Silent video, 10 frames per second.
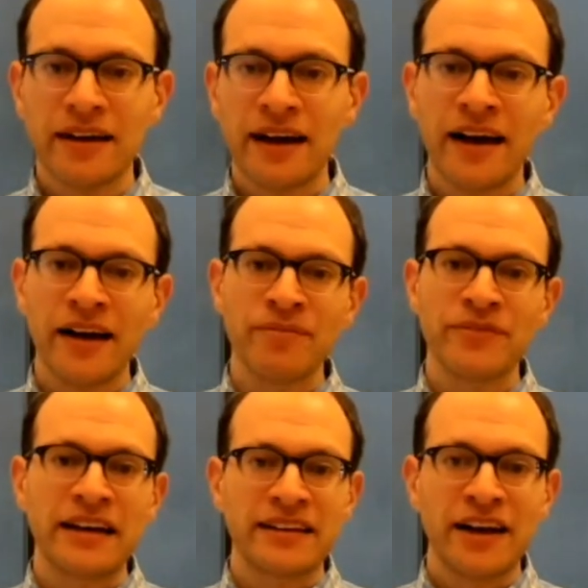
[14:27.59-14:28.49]

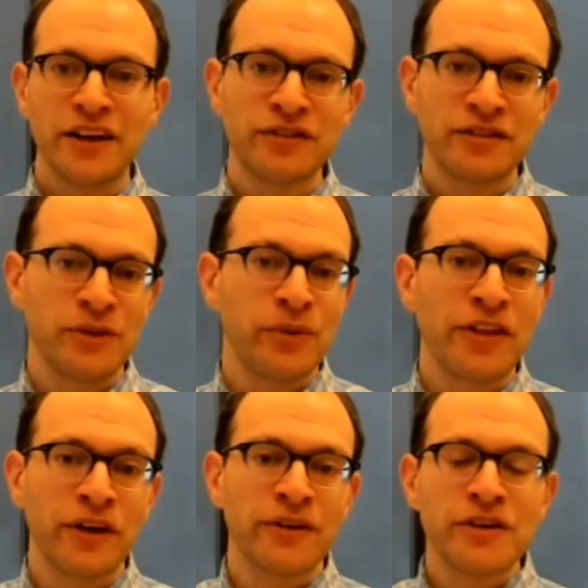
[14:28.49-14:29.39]
that tells you
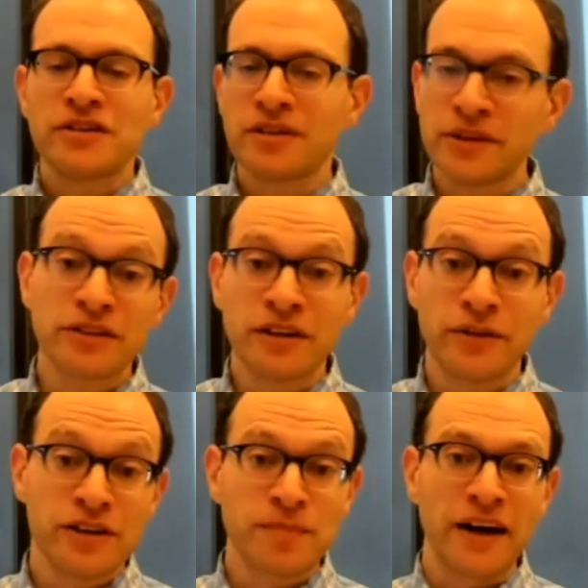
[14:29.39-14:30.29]
whether someone's going to
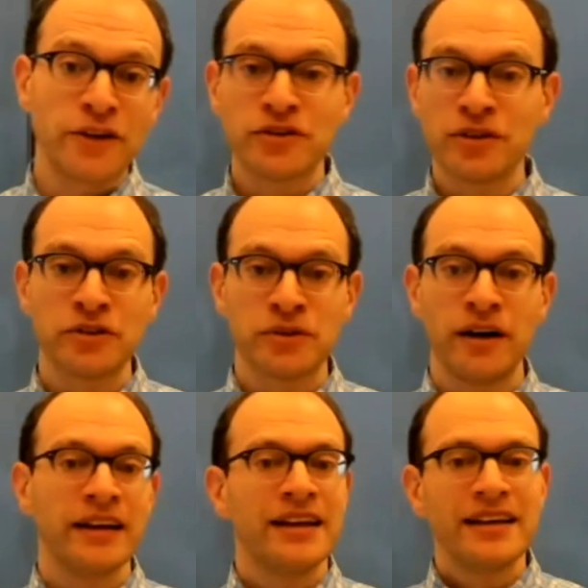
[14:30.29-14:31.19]
respond to a certain drug,